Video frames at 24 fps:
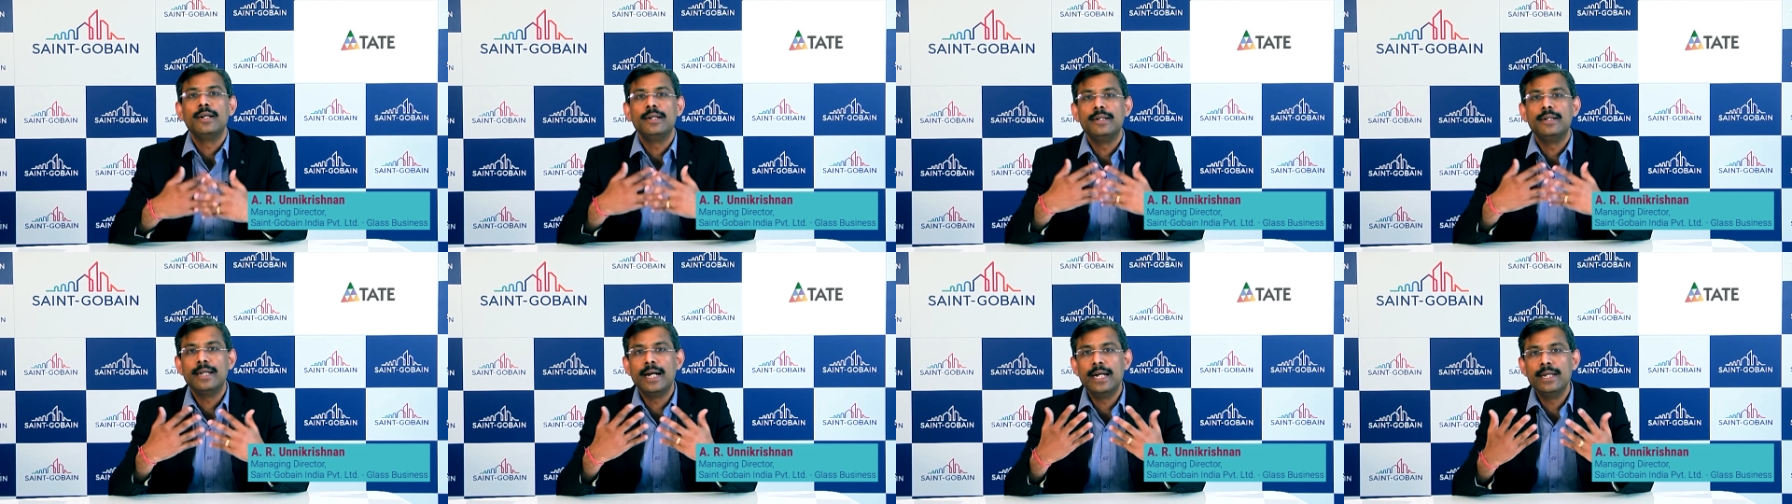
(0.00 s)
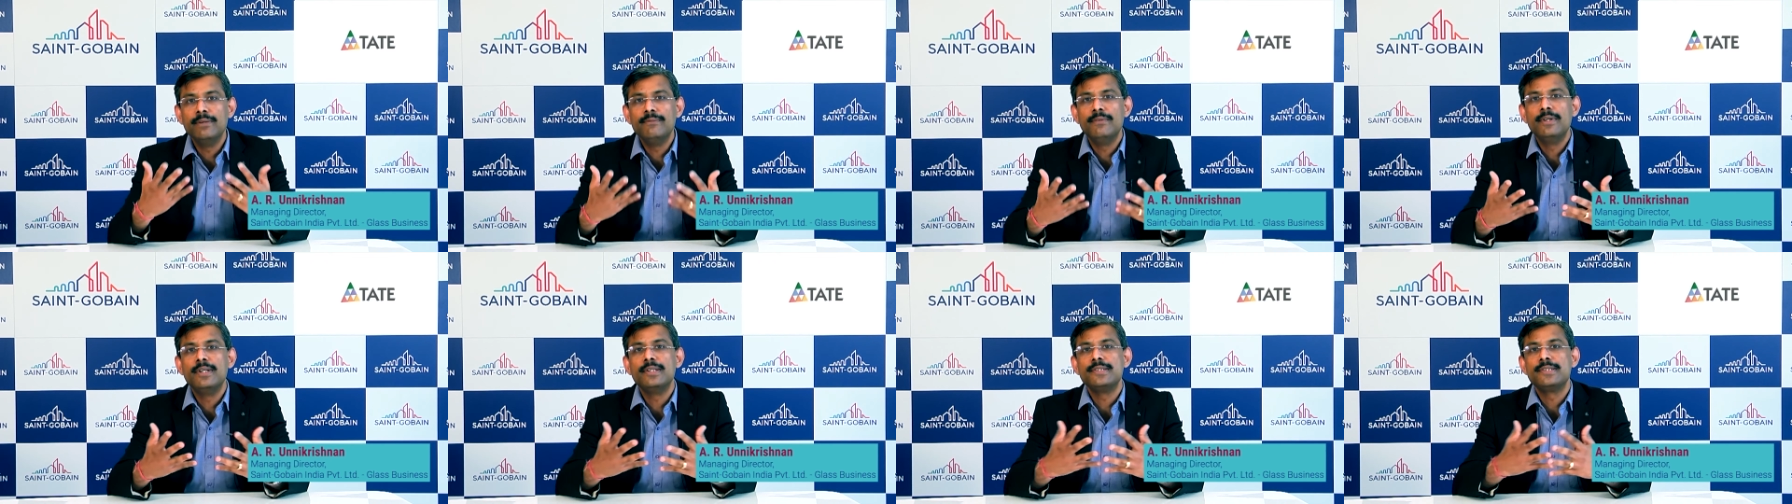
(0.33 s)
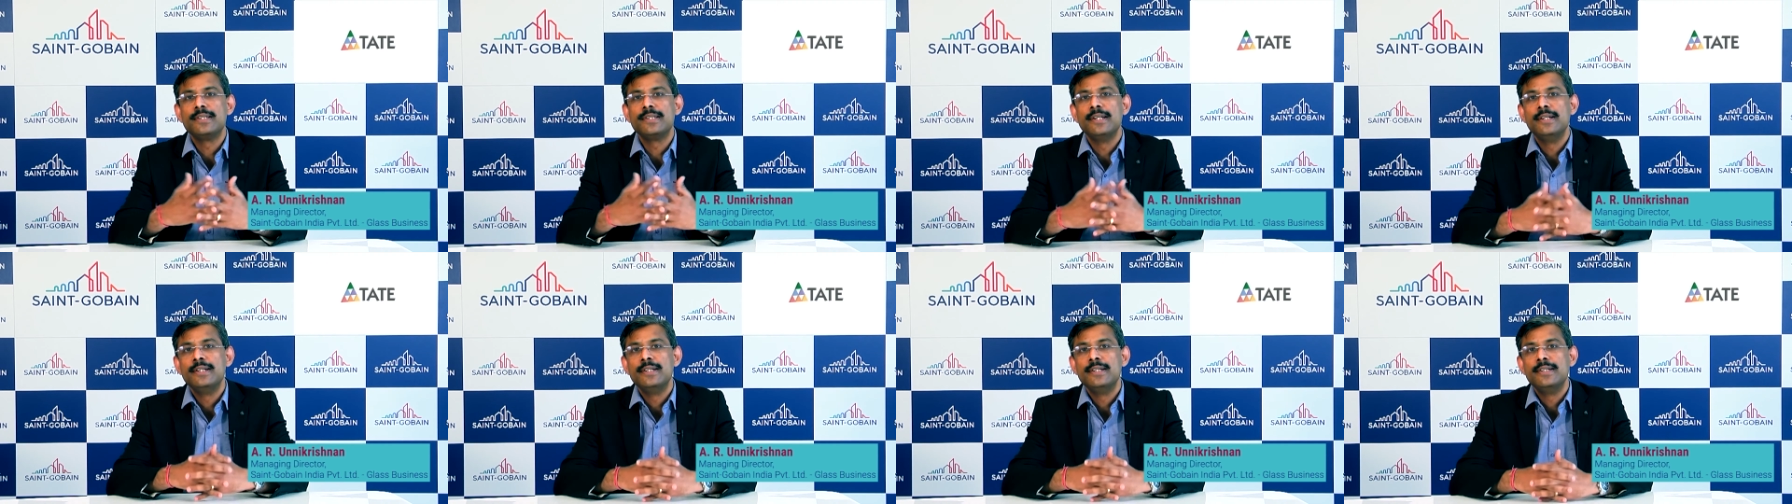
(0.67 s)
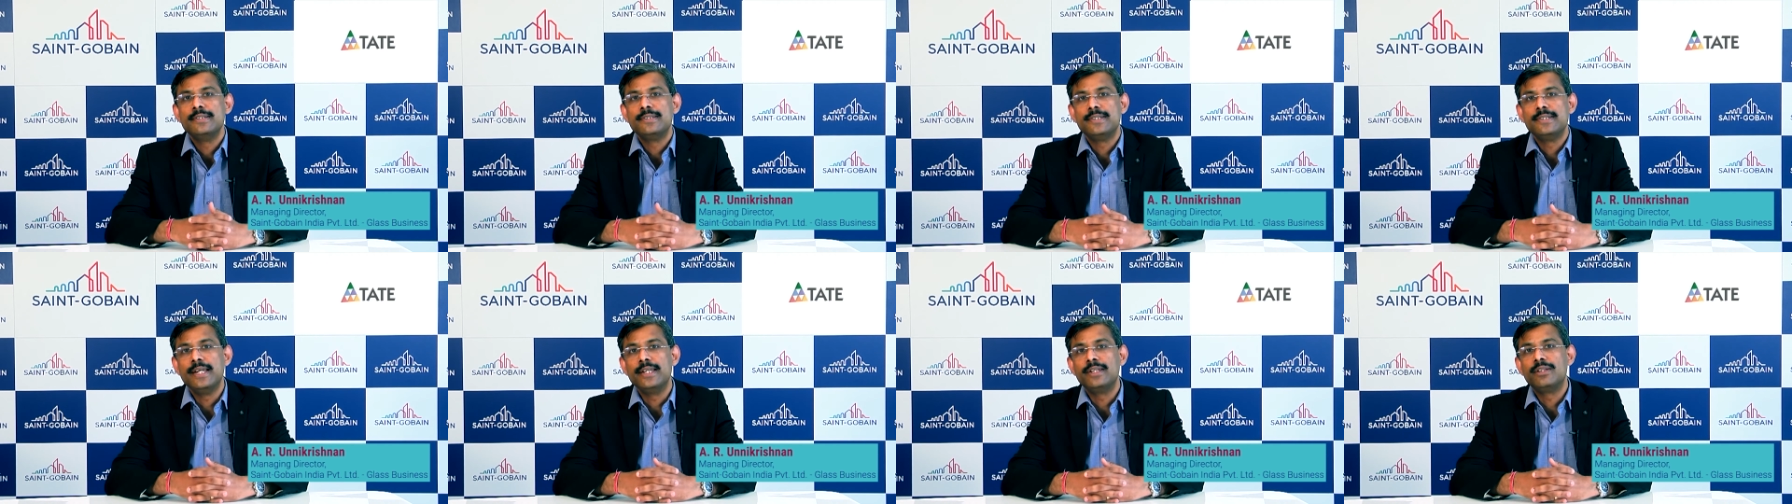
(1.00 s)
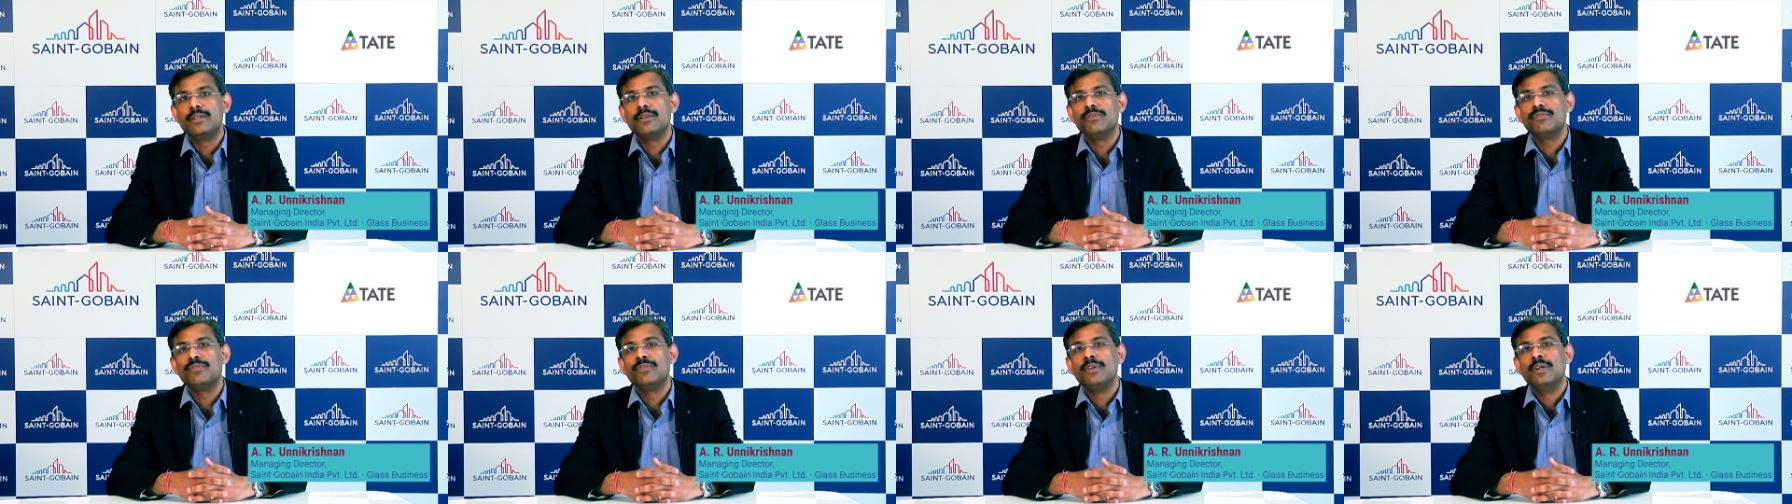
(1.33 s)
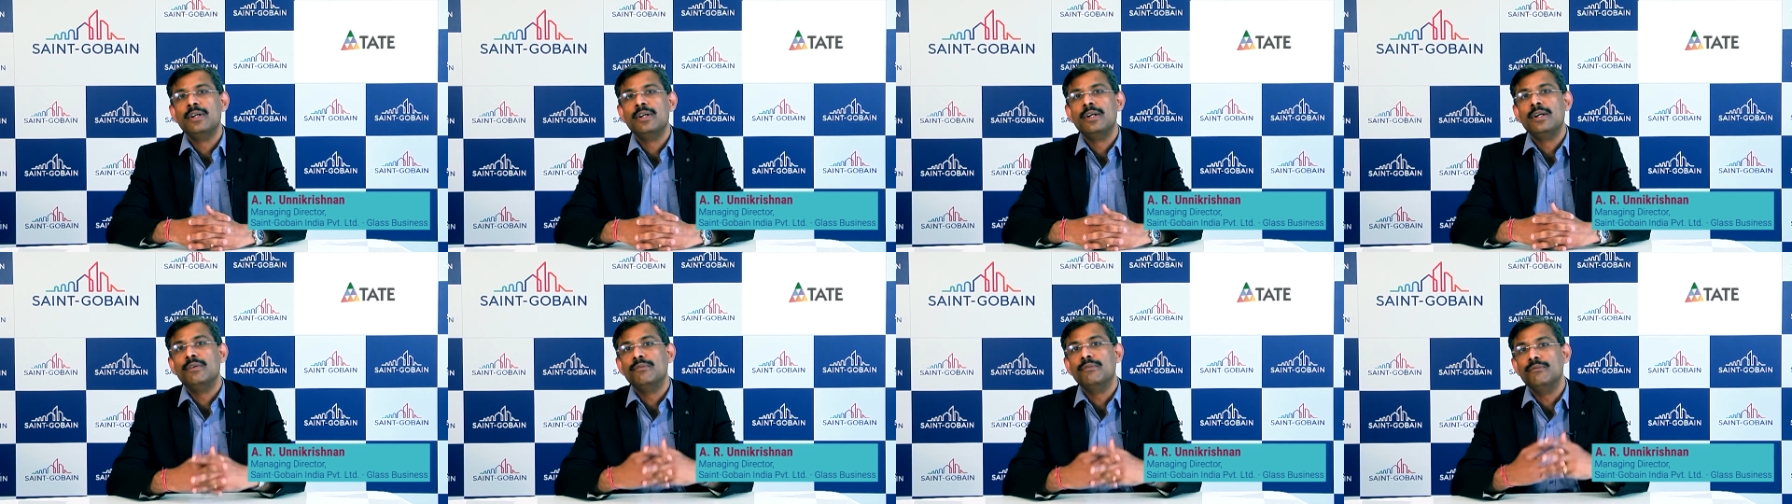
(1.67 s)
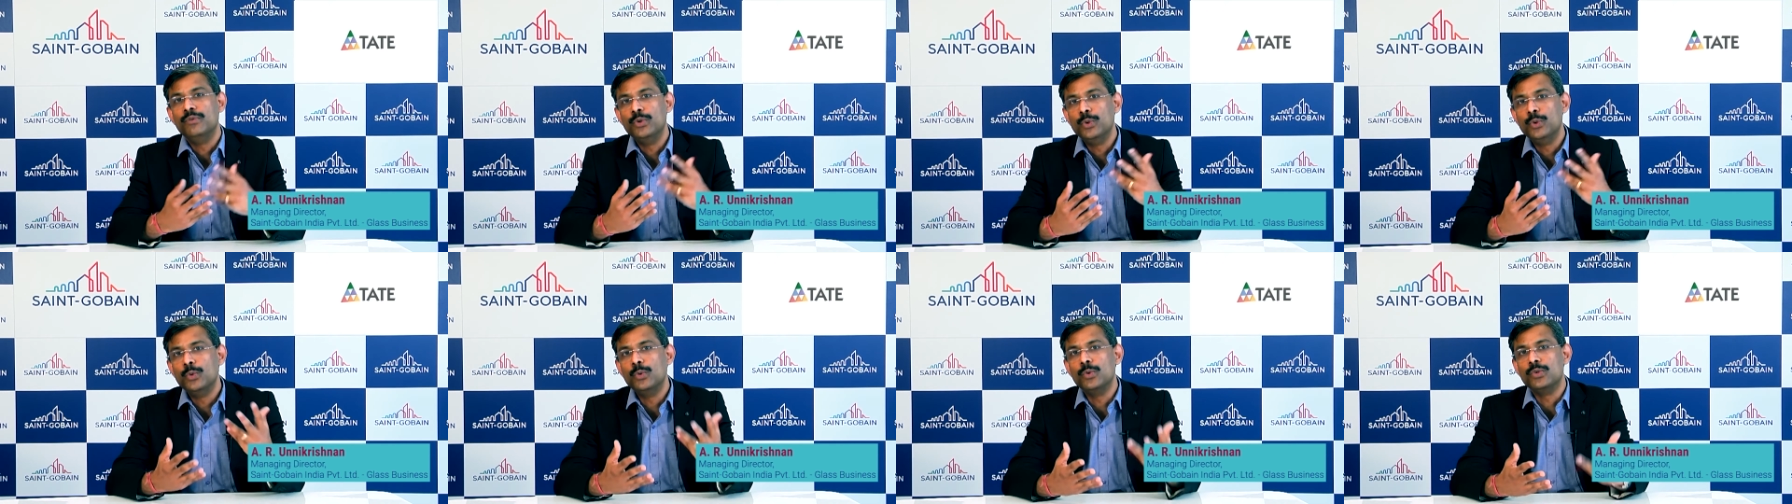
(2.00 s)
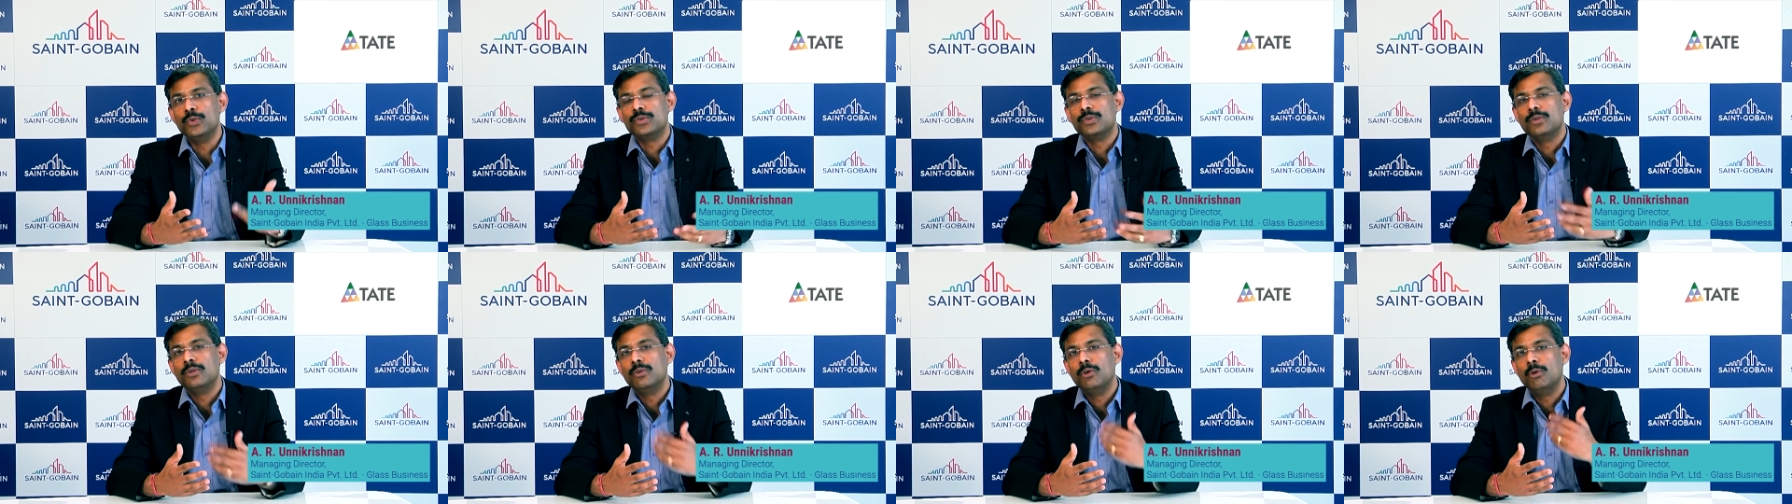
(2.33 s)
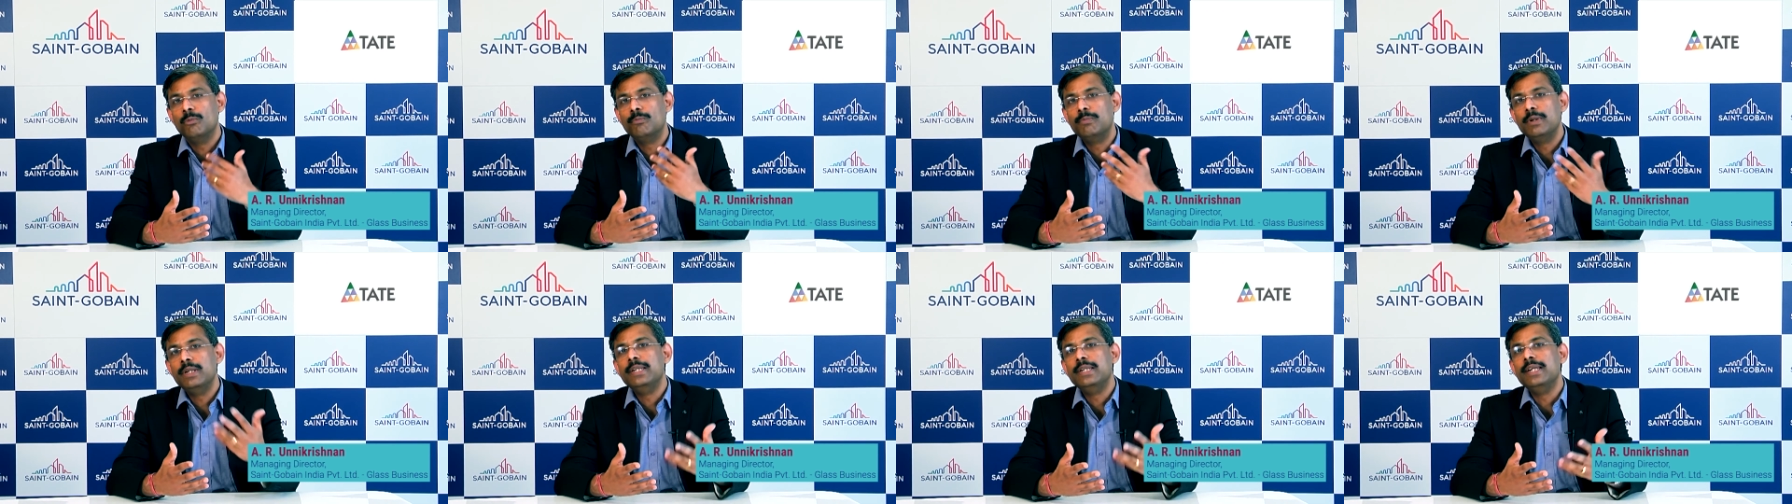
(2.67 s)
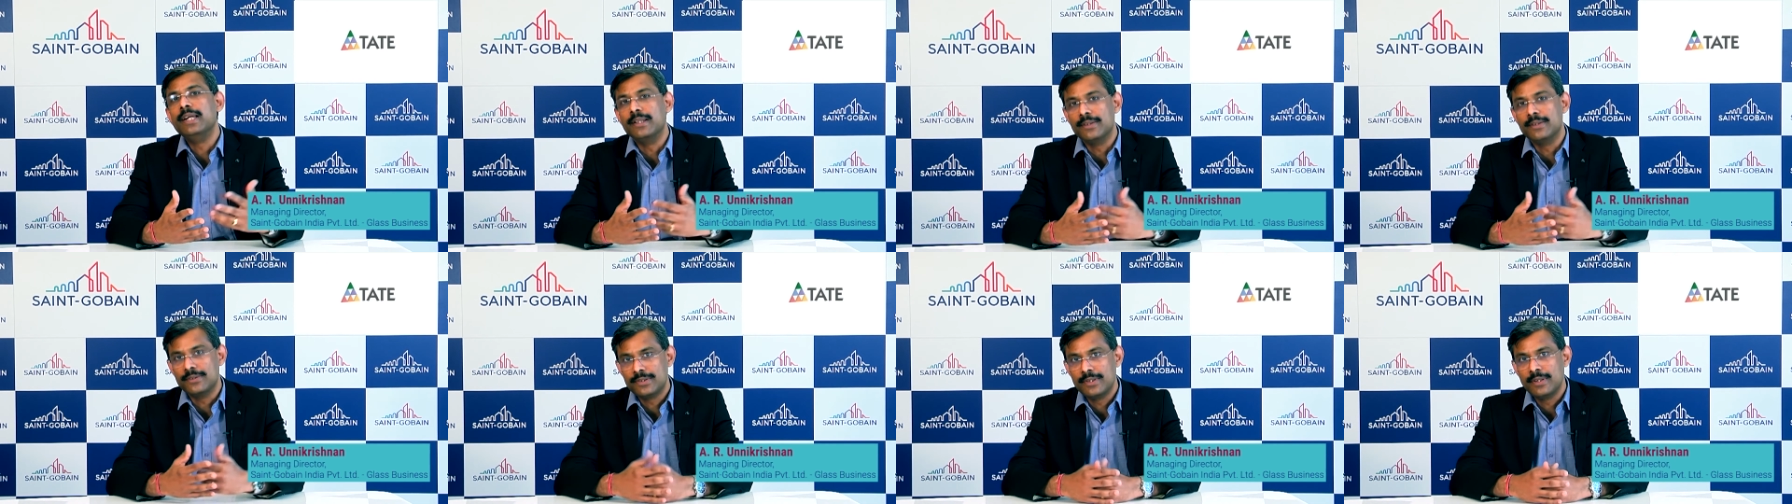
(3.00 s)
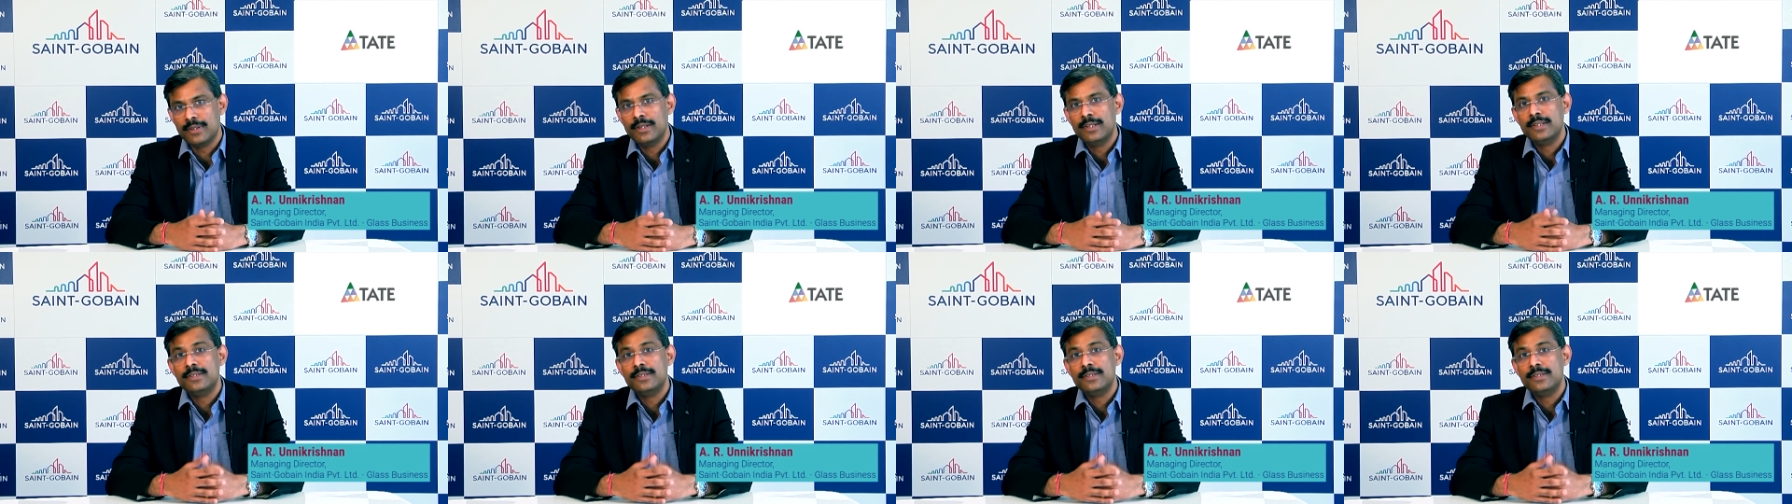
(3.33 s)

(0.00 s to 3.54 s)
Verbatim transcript: diverse set of views, opinions,